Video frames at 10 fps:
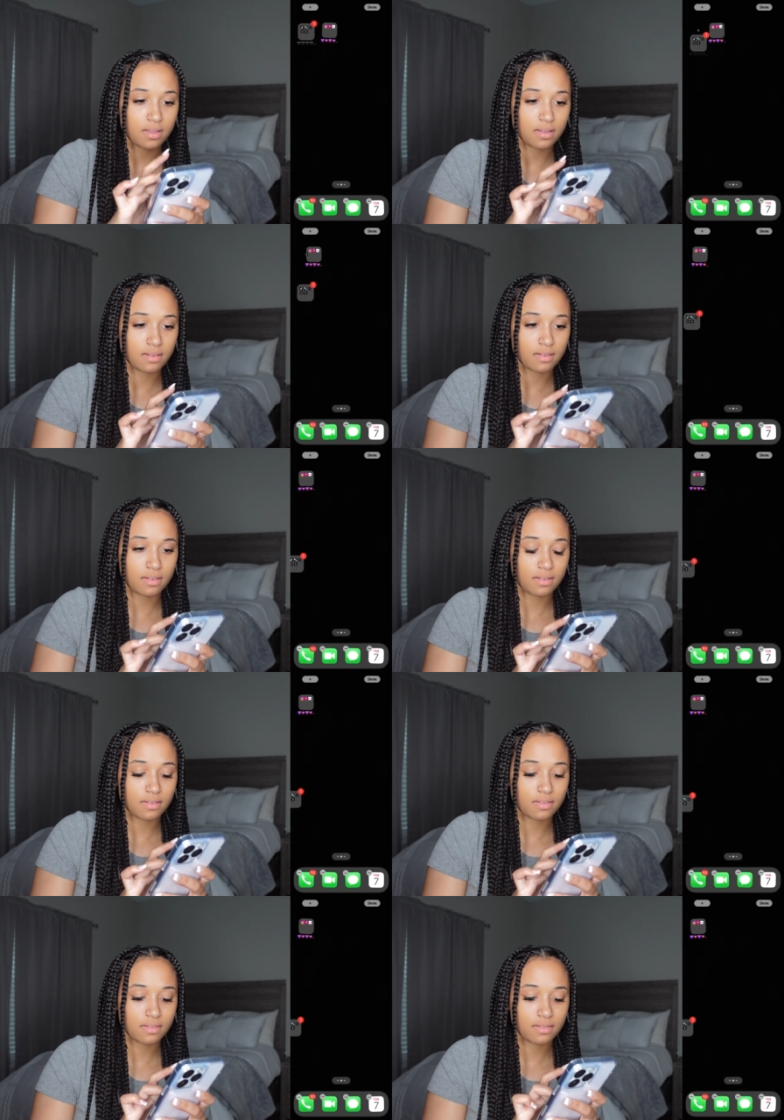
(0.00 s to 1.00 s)
Okay.
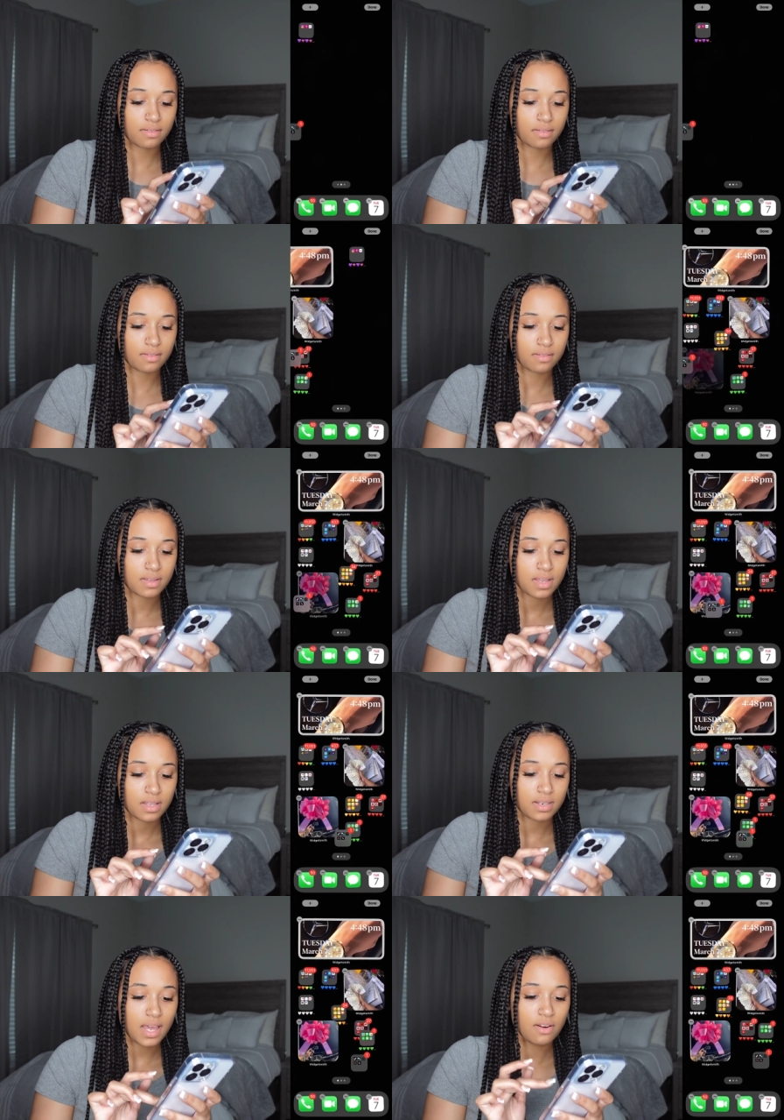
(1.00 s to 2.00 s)

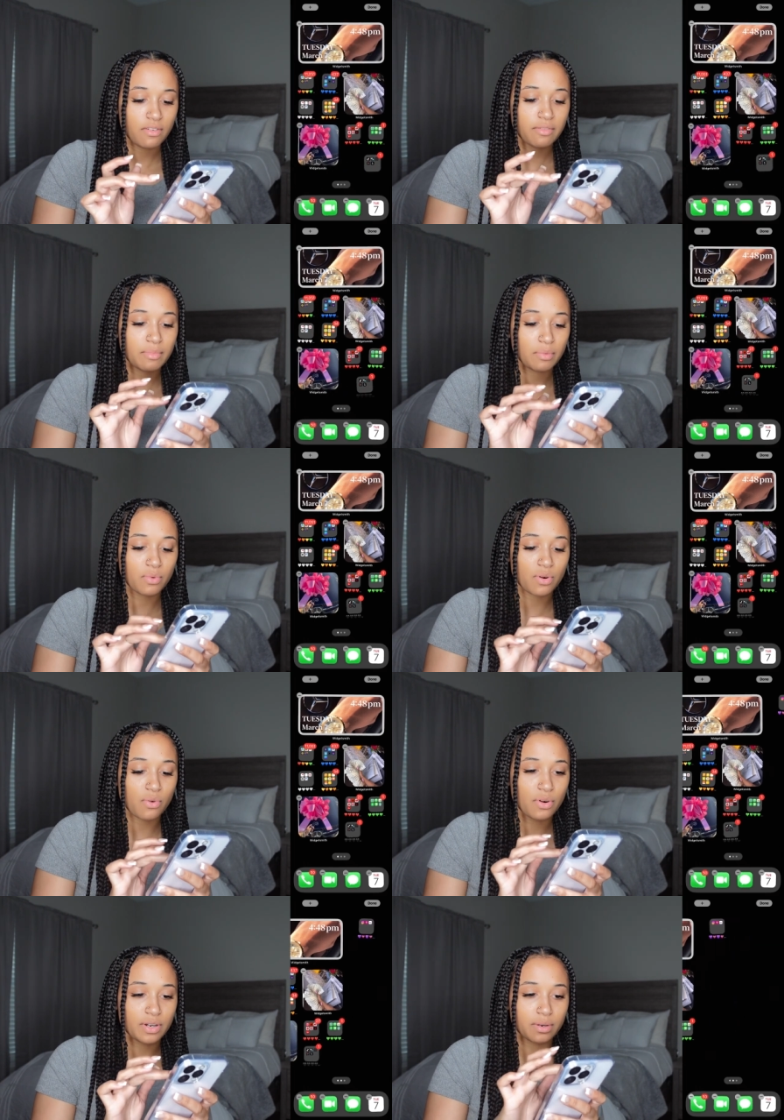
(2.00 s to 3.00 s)
Now I don't even remember what
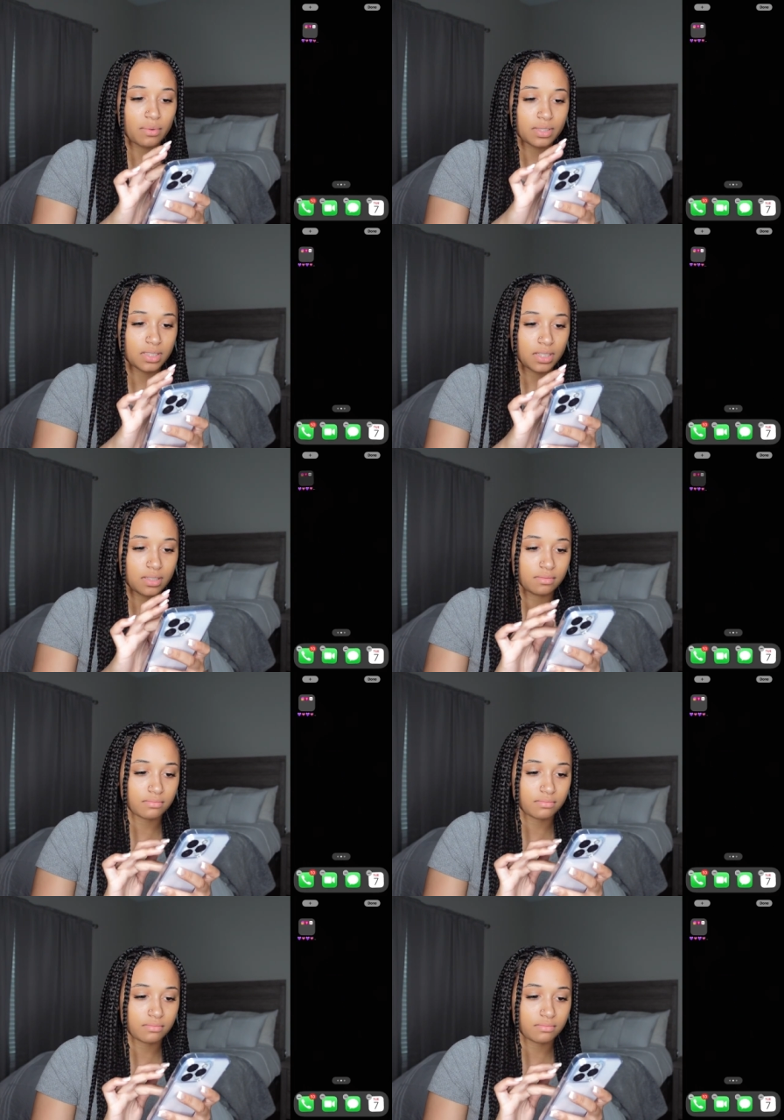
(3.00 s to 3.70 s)
order it was in